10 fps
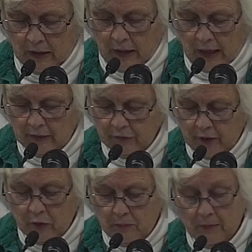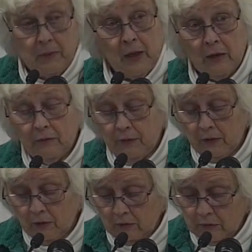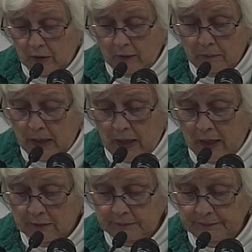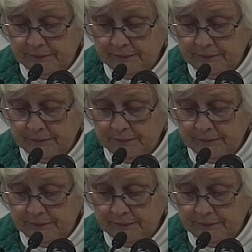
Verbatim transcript: I'd say you bit me out of fear, not pain.